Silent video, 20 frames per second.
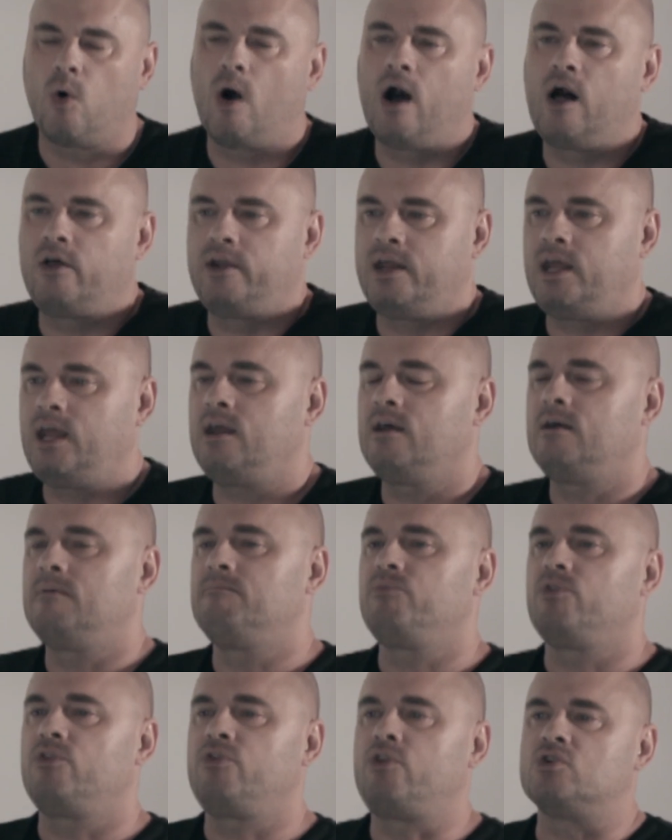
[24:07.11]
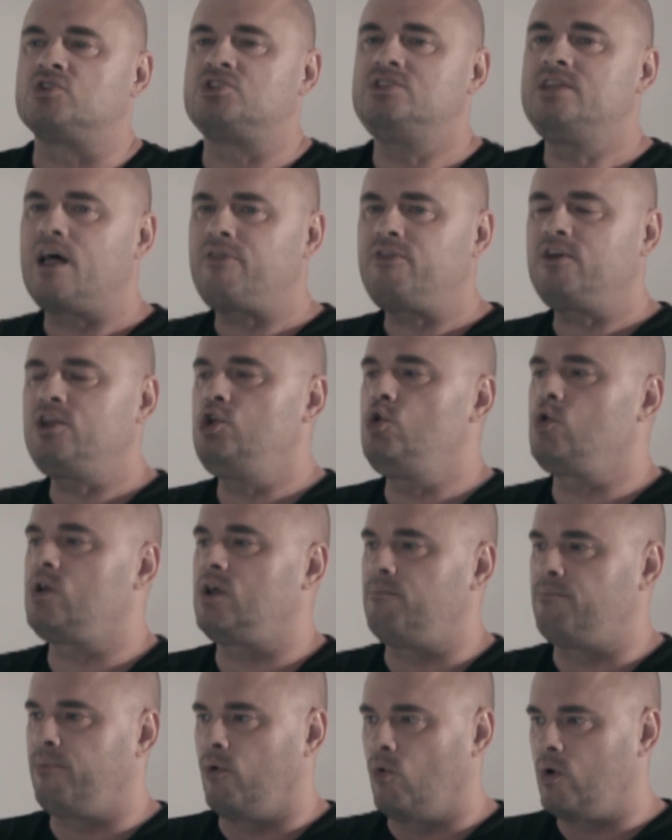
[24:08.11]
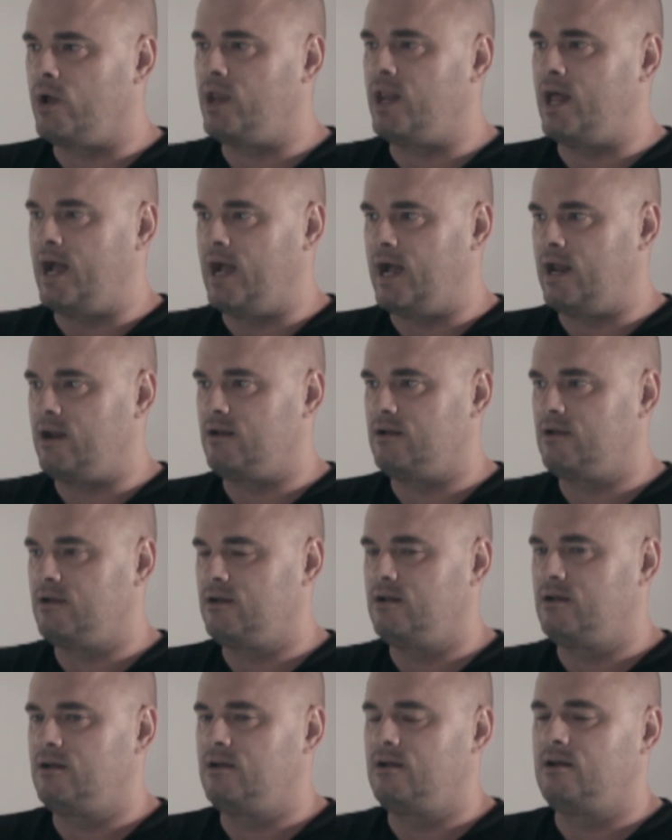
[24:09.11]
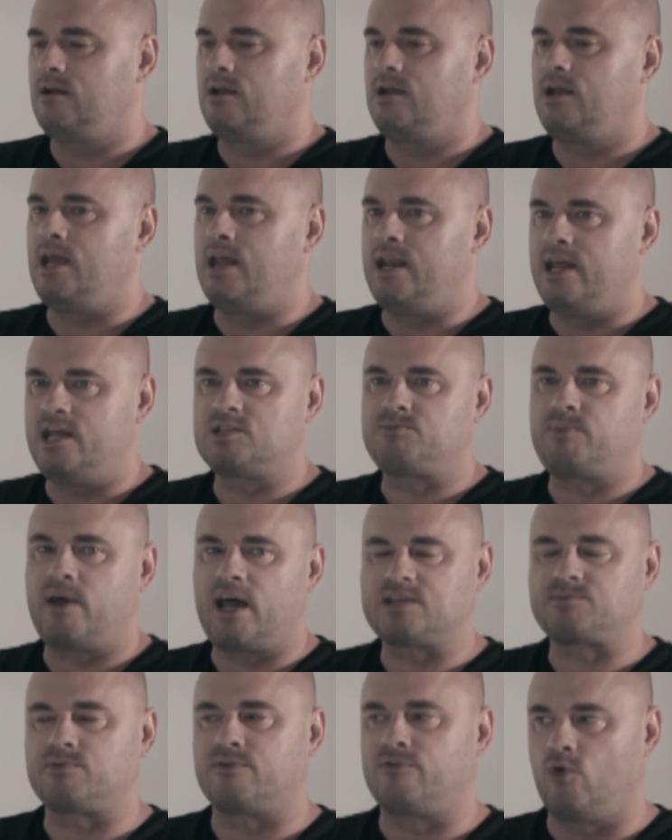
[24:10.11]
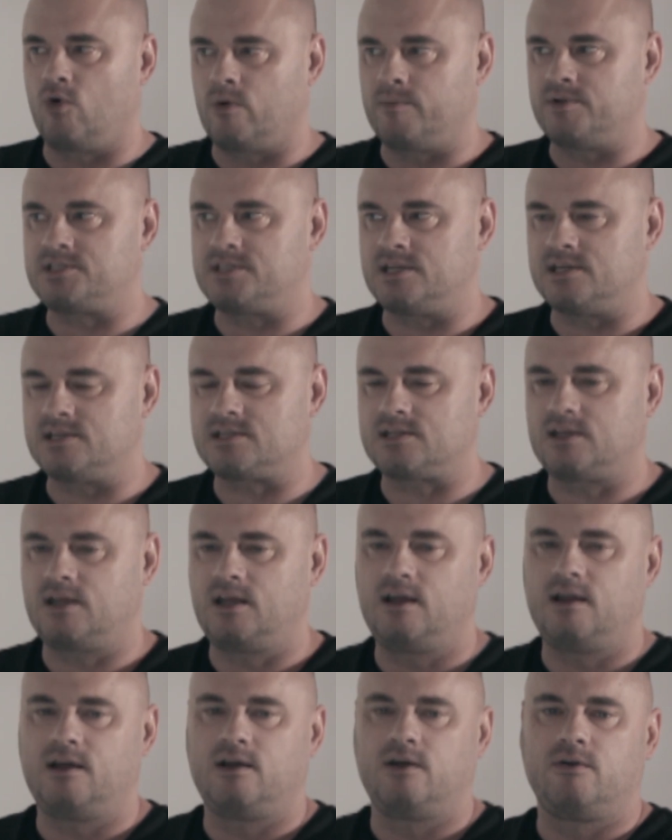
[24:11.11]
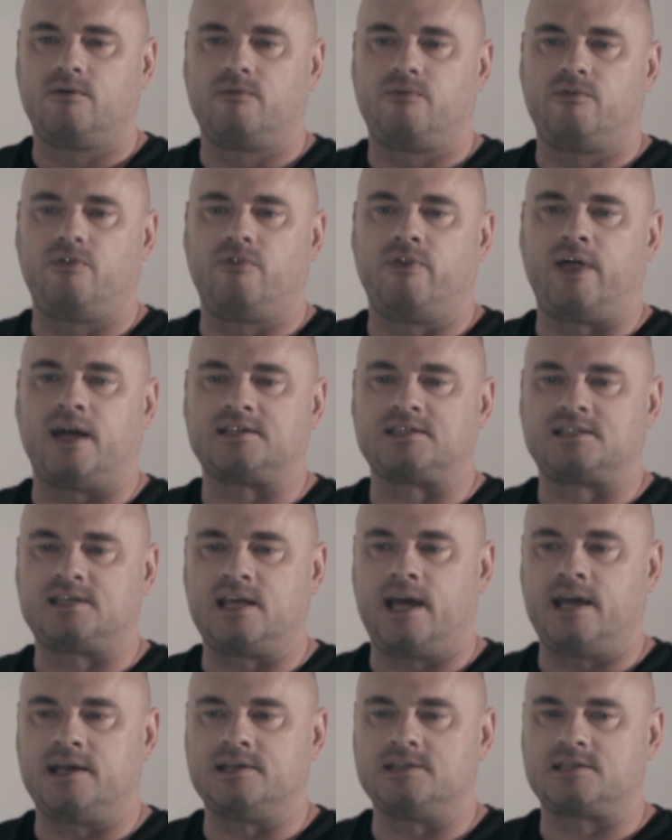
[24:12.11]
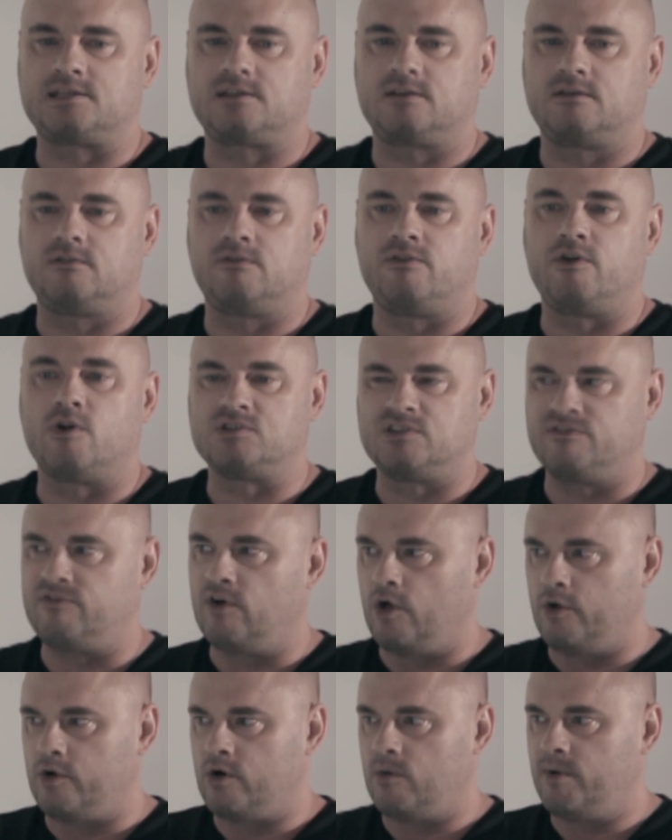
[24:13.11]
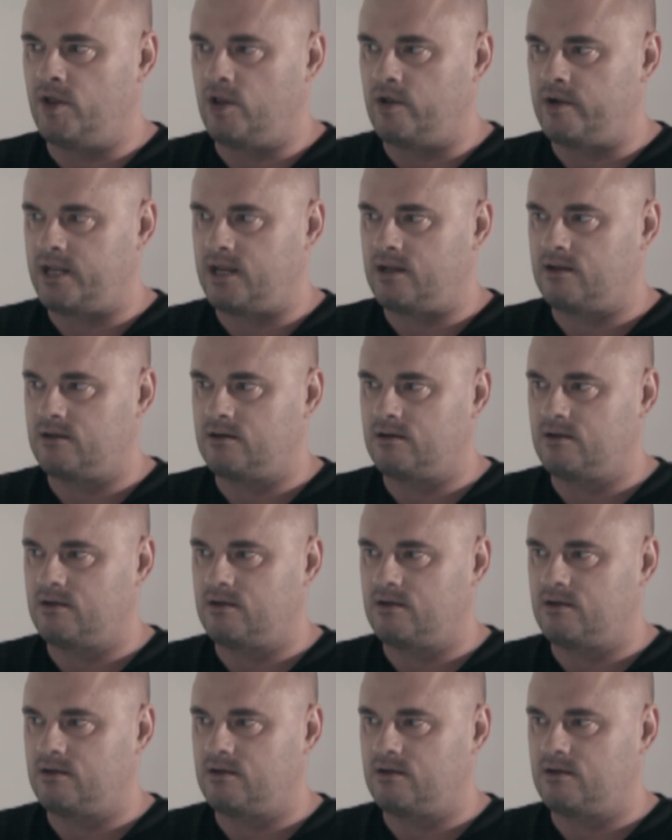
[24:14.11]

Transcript: Quality, there's nothing you can point at in his past performances that says there's a vulnerability.